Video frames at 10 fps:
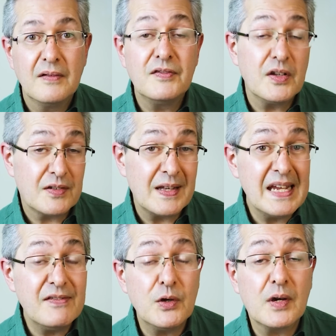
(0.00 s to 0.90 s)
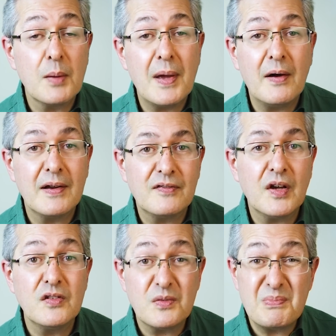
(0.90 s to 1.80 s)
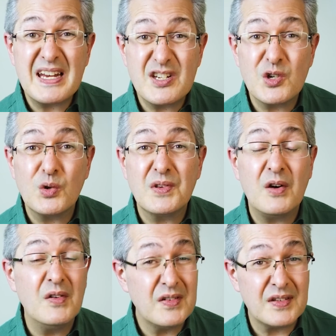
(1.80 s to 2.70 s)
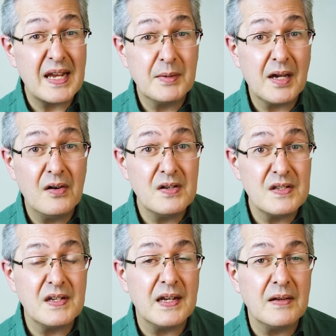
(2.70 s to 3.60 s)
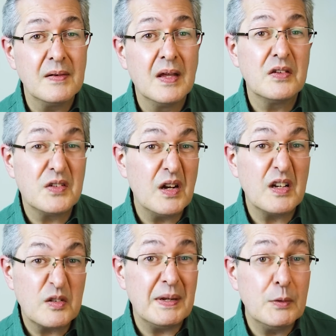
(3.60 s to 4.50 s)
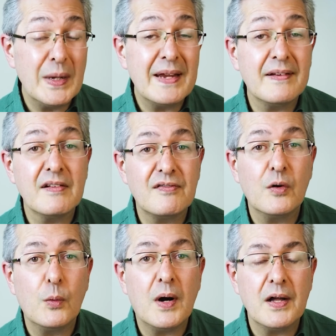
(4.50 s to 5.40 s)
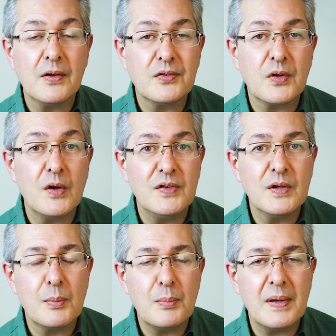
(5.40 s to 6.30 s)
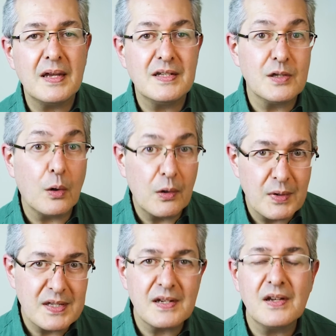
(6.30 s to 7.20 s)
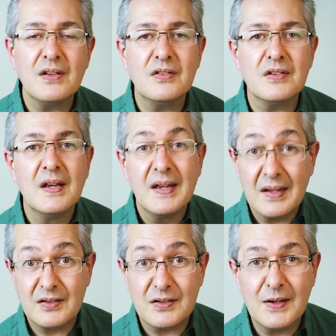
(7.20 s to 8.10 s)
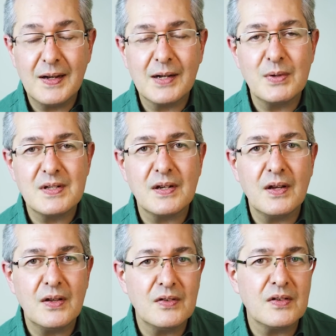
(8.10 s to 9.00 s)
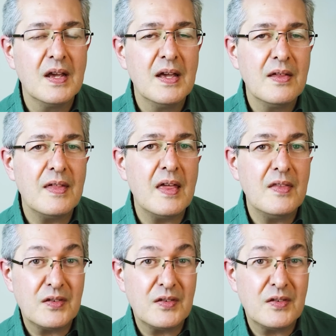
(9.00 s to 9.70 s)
Firstly, if you're comparing funds, make sure they're in the same currency. Sterling's been weakening for a while, so if you compare dollar returns and sterling returns, then the